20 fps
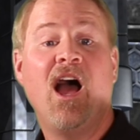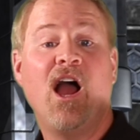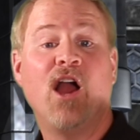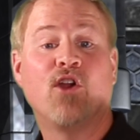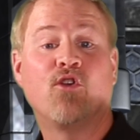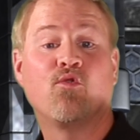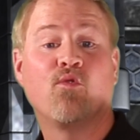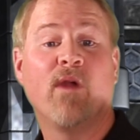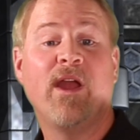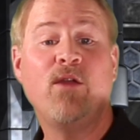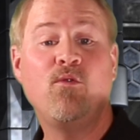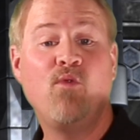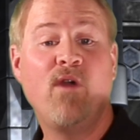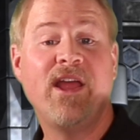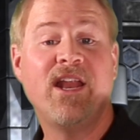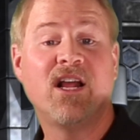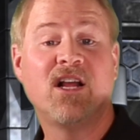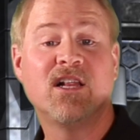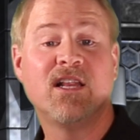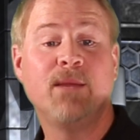A great
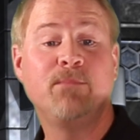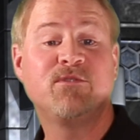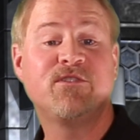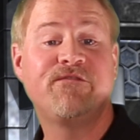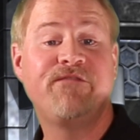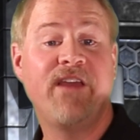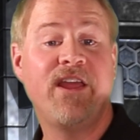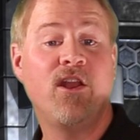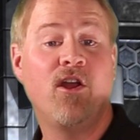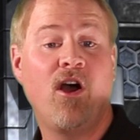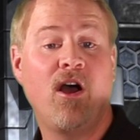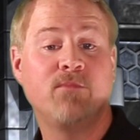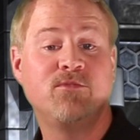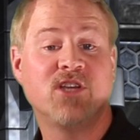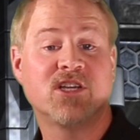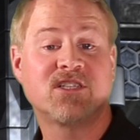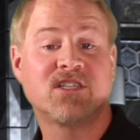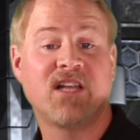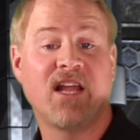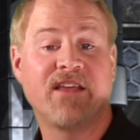way to glimpse faint
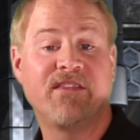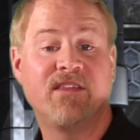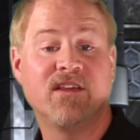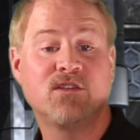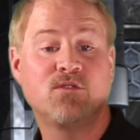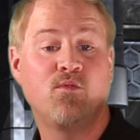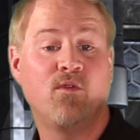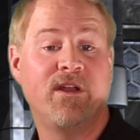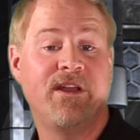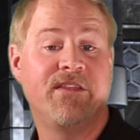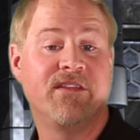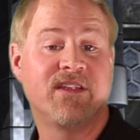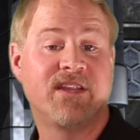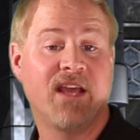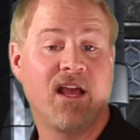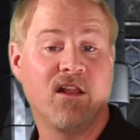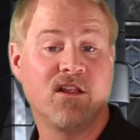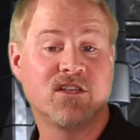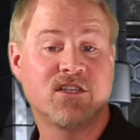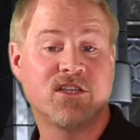objects like this one in the
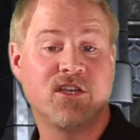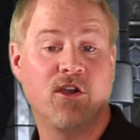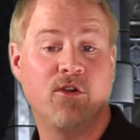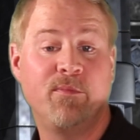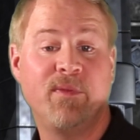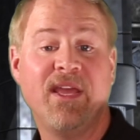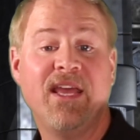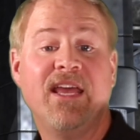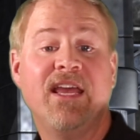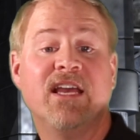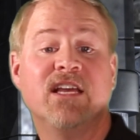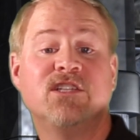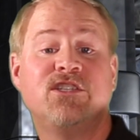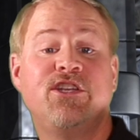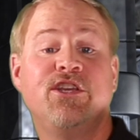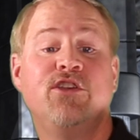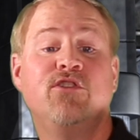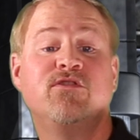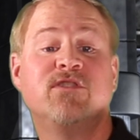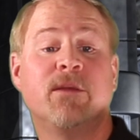telescope is
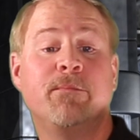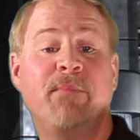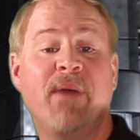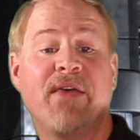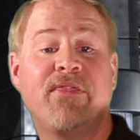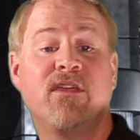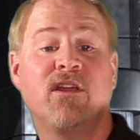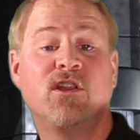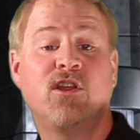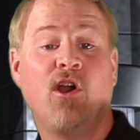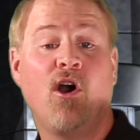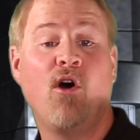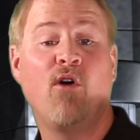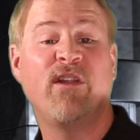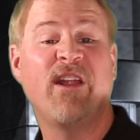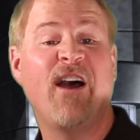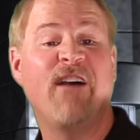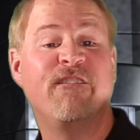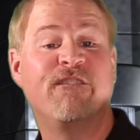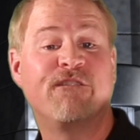to use a method
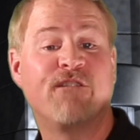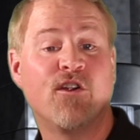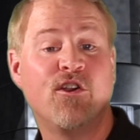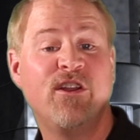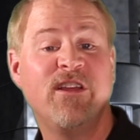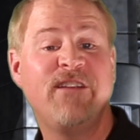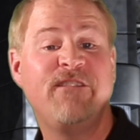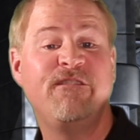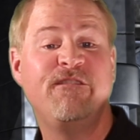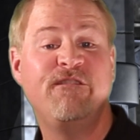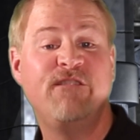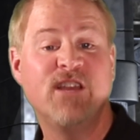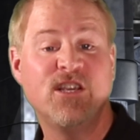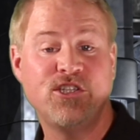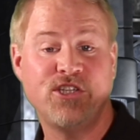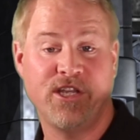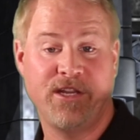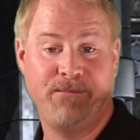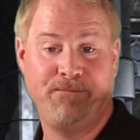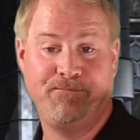called averted
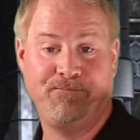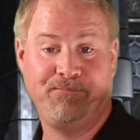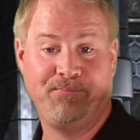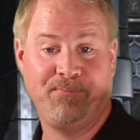vision.